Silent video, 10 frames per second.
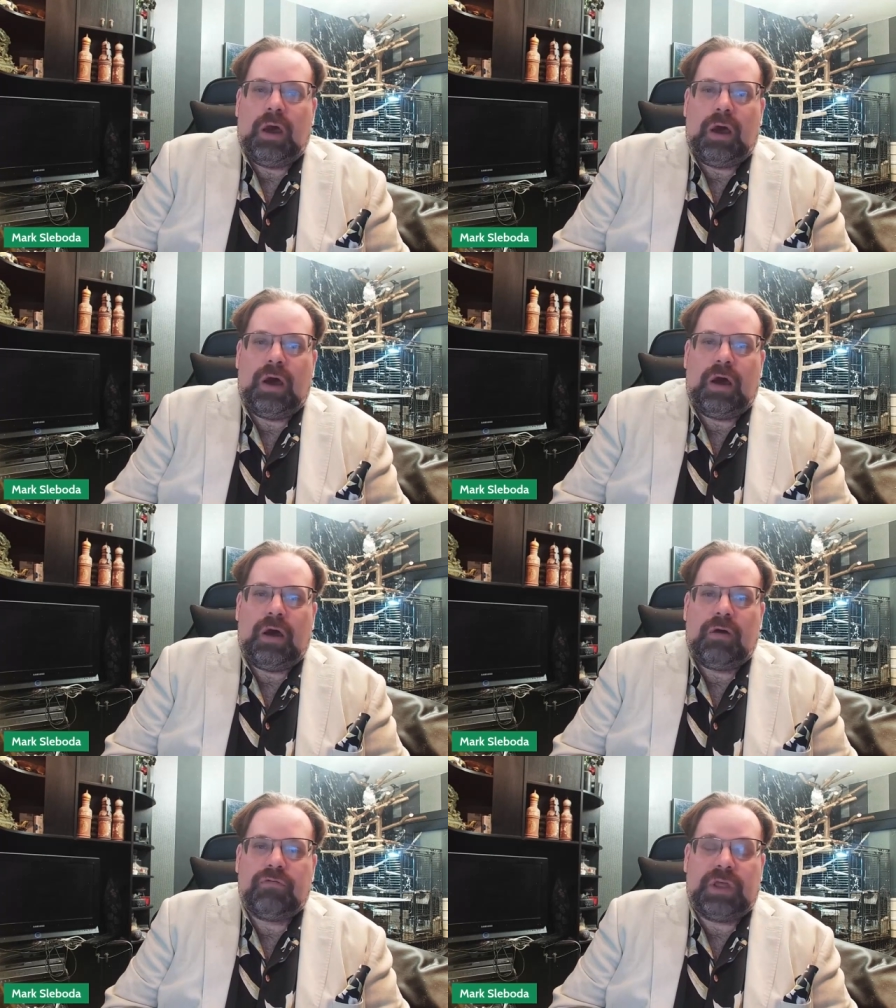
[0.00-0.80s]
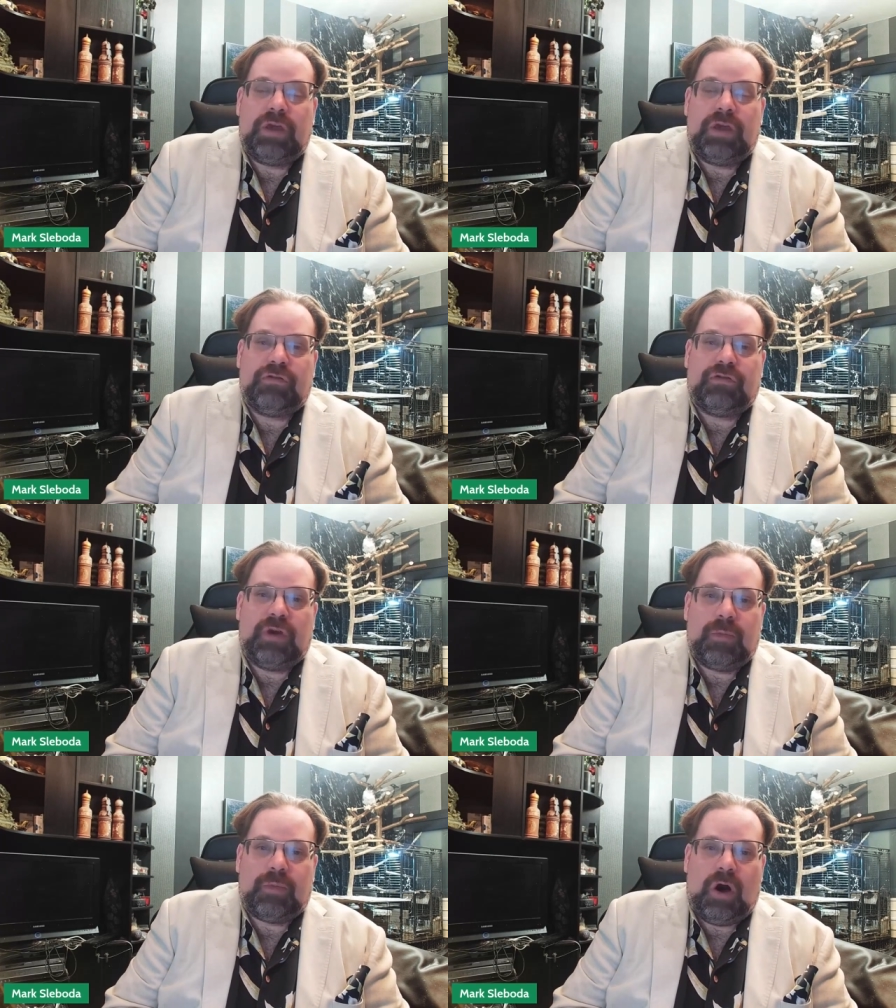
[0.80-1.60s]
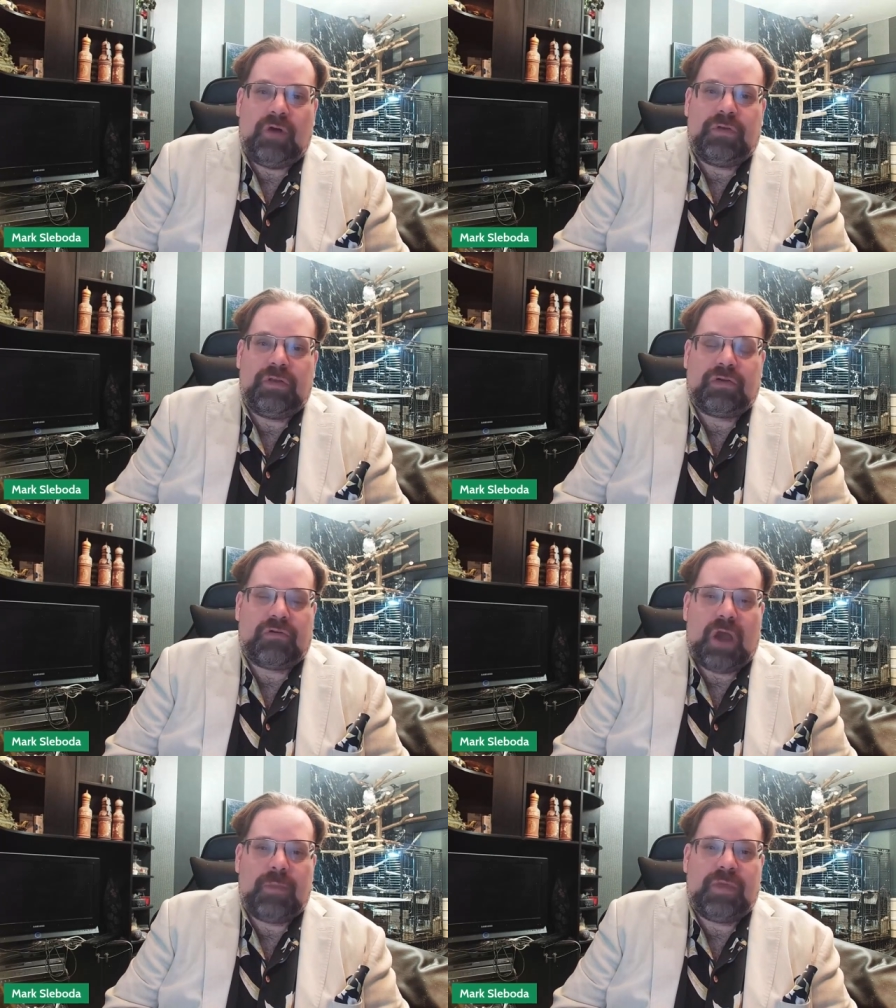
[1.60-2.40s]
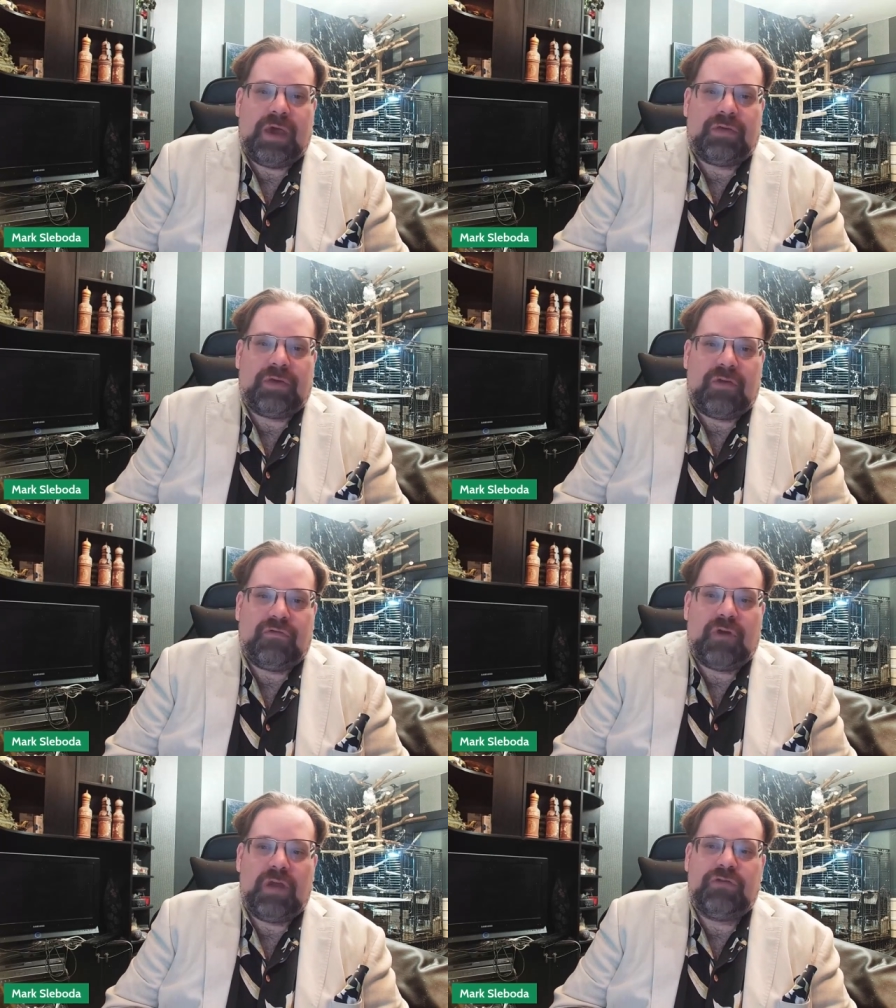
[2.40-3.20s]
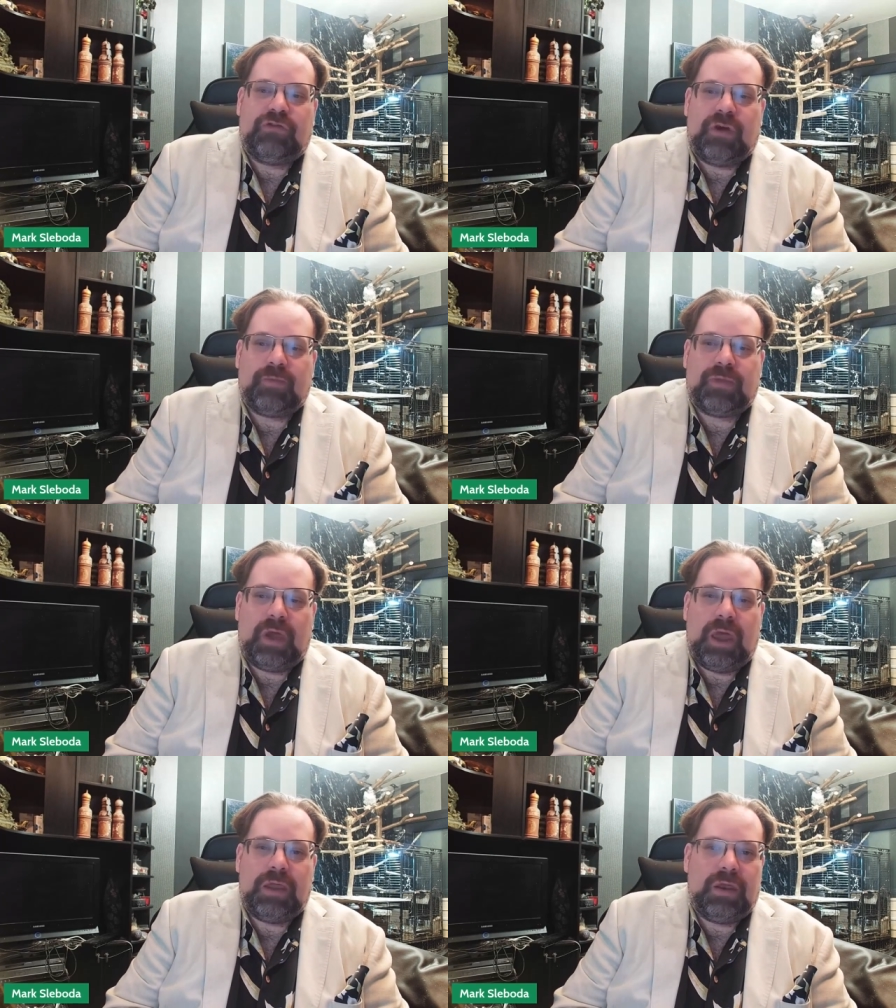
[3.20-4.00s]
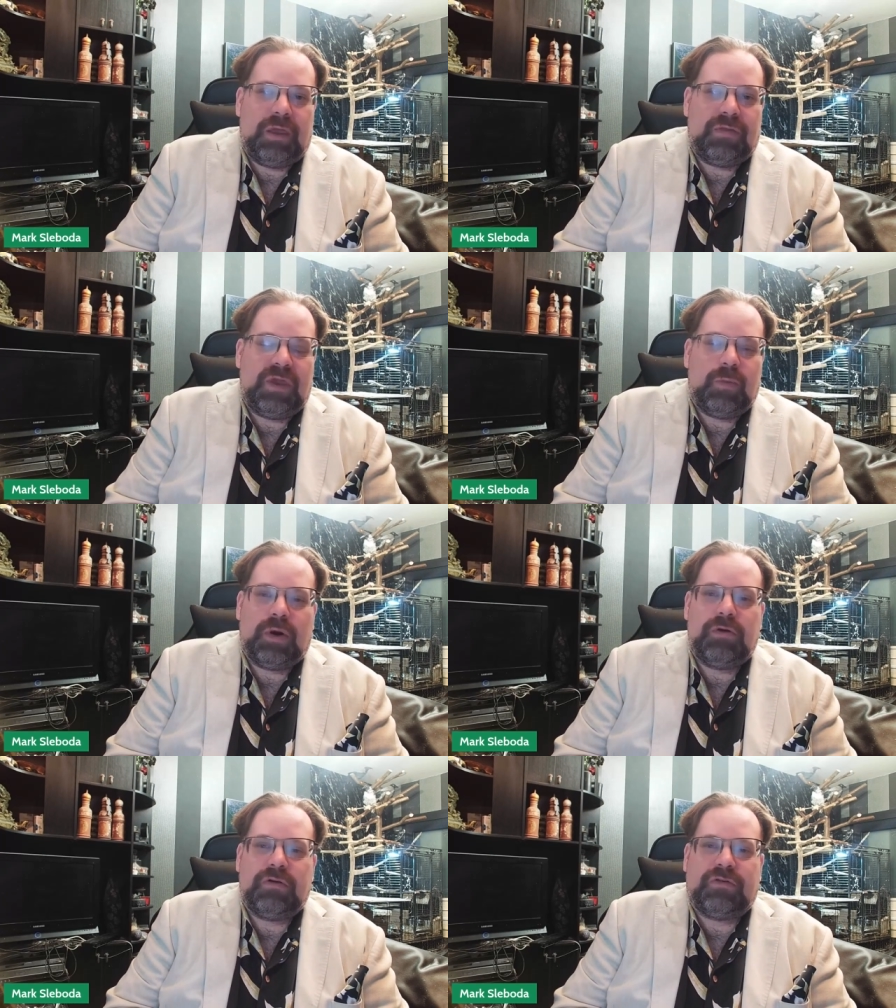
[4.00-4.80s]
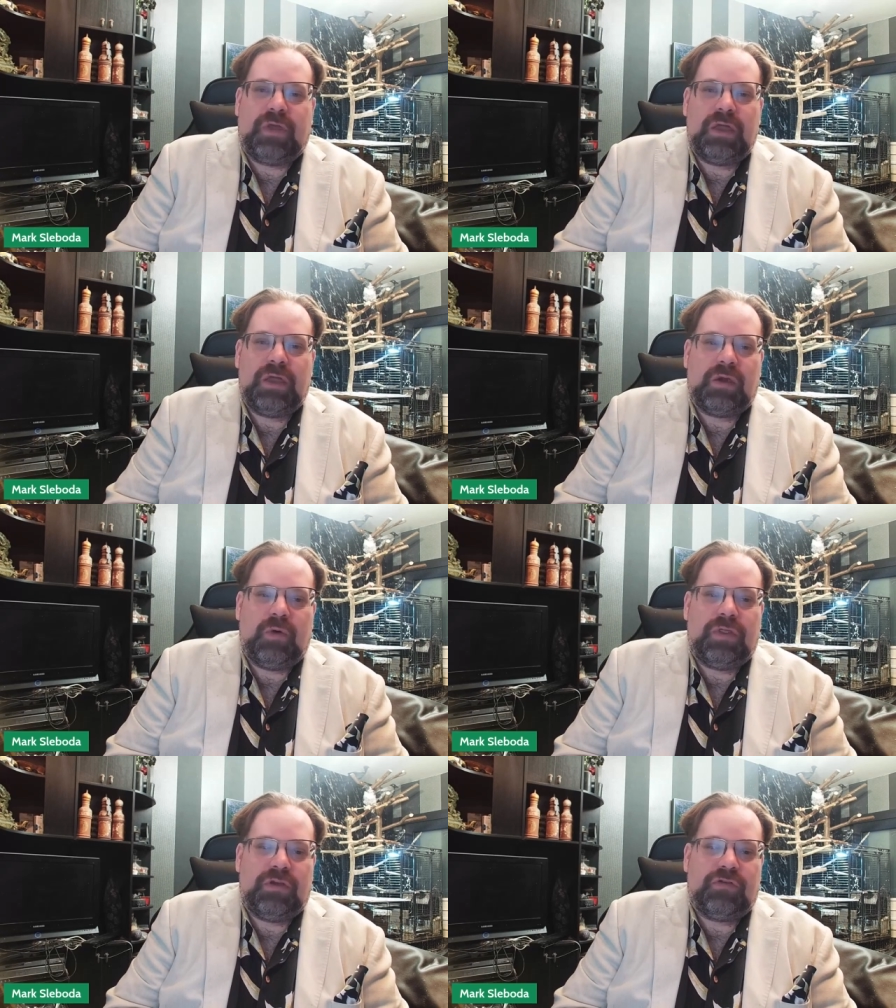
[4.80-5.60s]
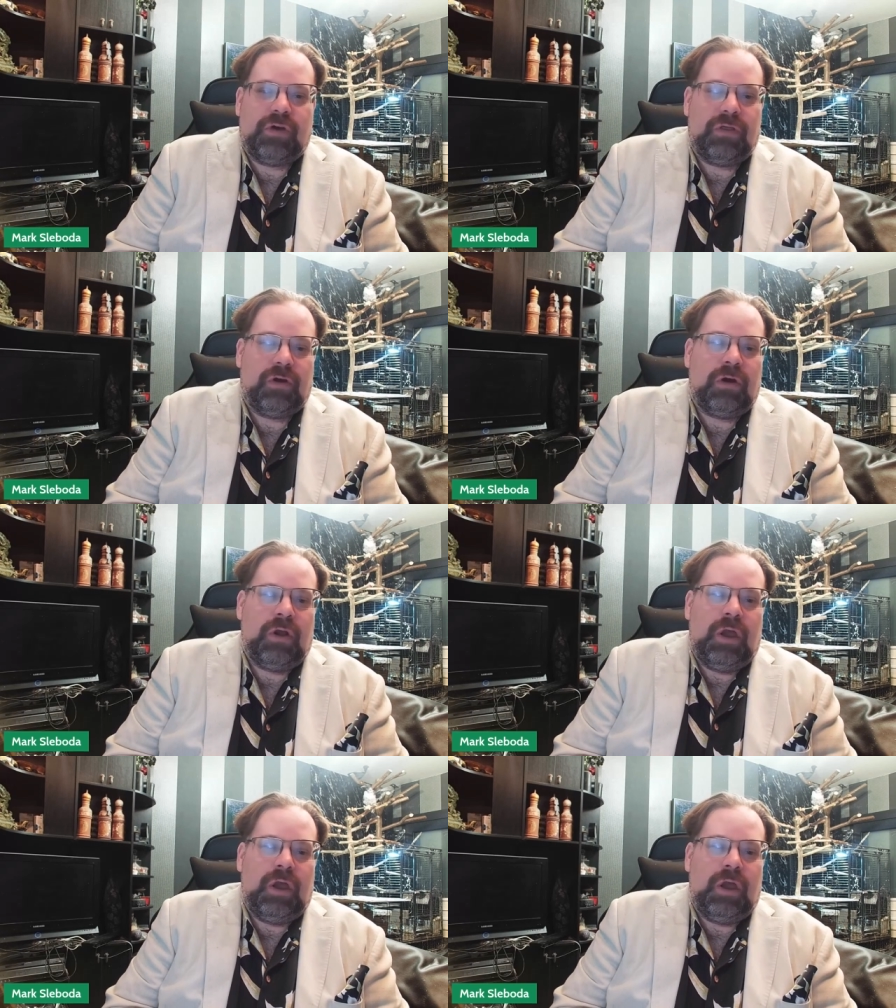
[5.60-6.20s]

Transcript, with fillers: uh, relationship, often described as a friendship and a deep understanding with each other.